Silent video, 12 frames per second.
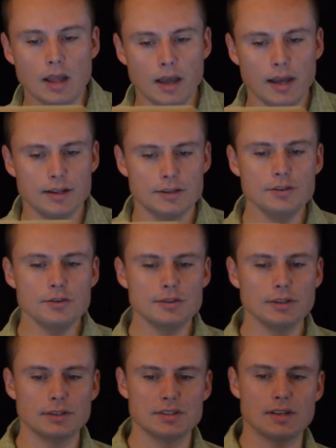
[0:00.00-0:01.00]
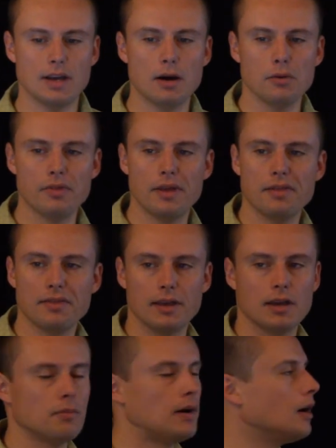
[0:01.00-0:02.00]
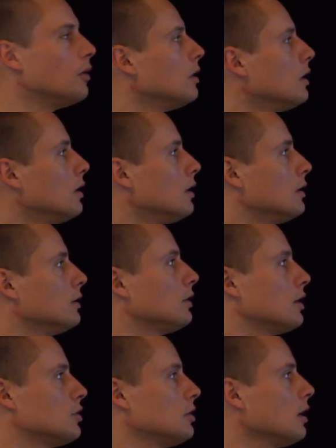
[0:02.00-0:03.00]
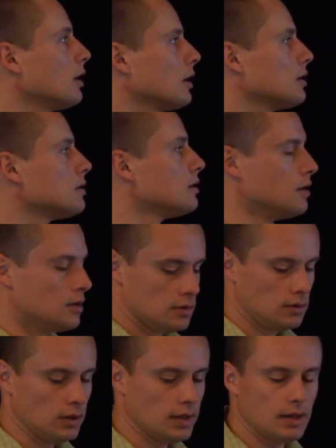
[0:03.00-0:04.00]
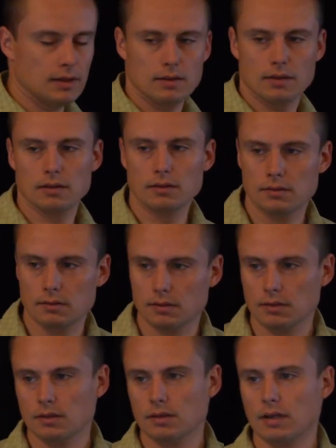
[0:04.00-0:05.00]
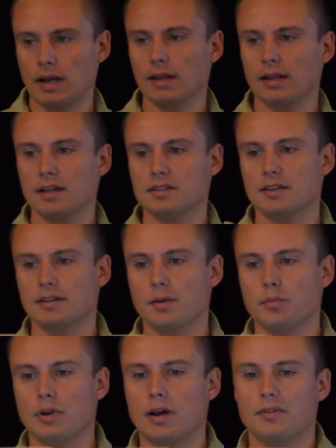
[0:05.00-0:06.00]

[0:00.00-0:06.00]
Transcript: And it's interesting to see how they think about touch targets. So looking at the guidelines that they put